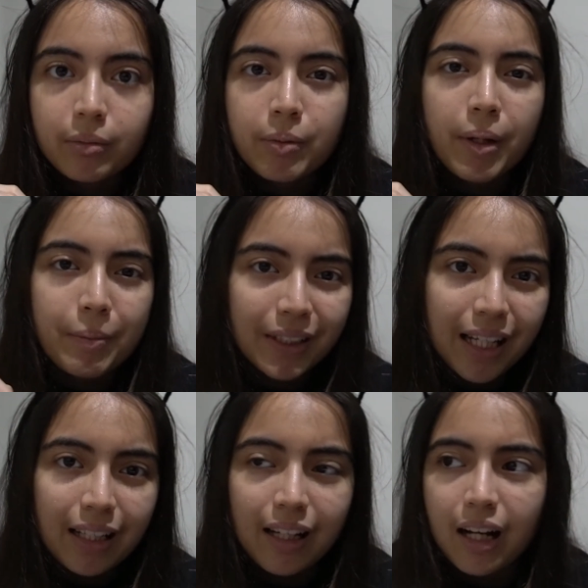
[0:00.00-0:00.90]
maybe like
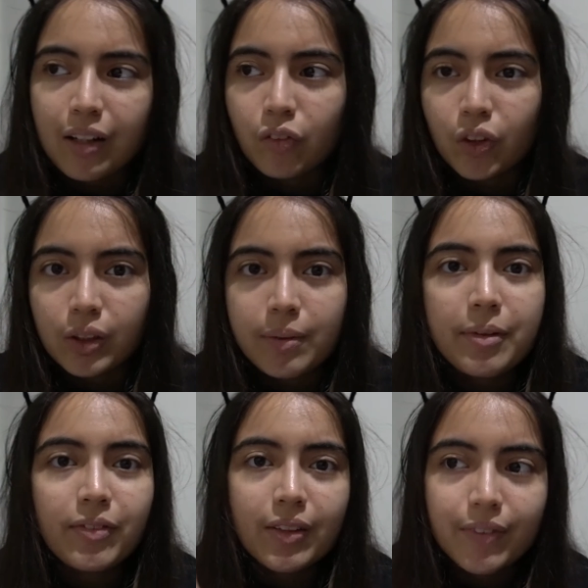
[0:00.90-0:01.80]
Metallica kind of vocals, maybe
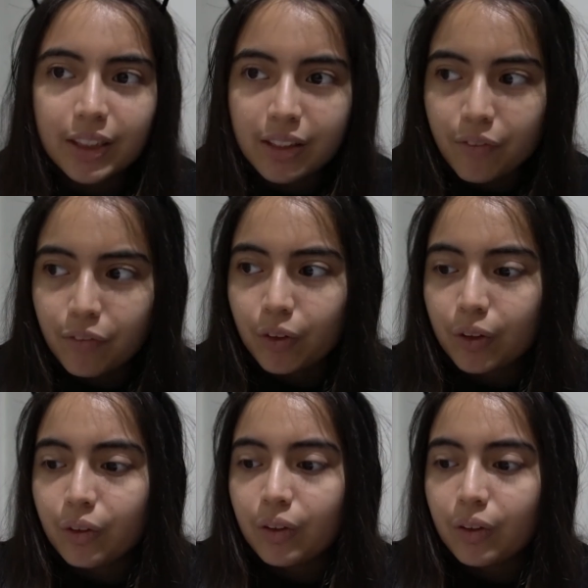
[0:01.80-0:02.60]
even Avenged Sevenfold, you know,